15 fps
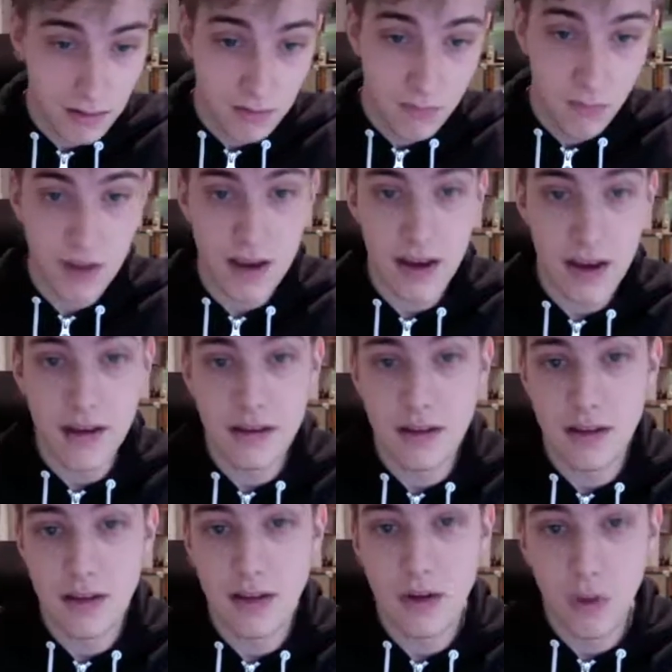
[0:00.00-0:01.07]
we had
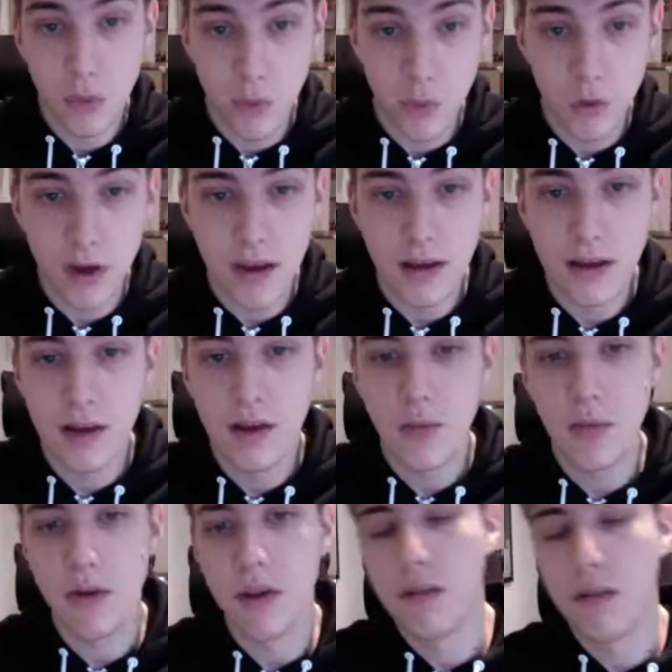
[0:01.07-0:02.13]
an all white kit
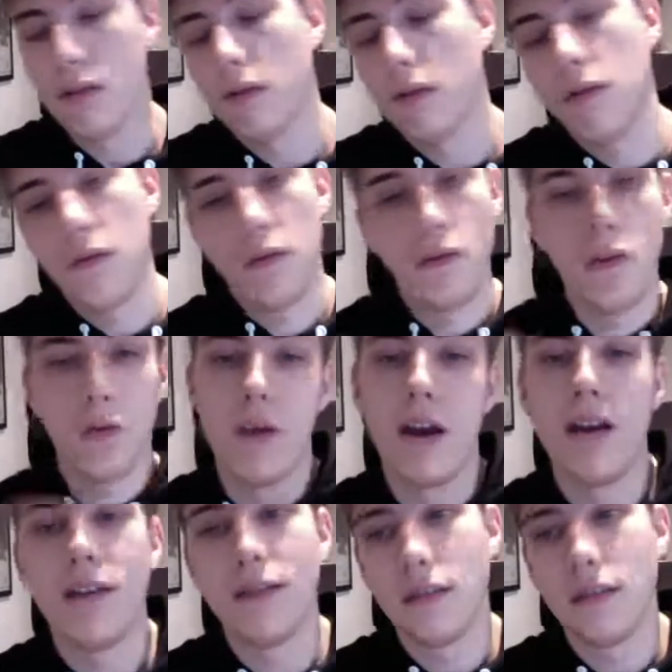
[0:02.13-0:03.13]
with the red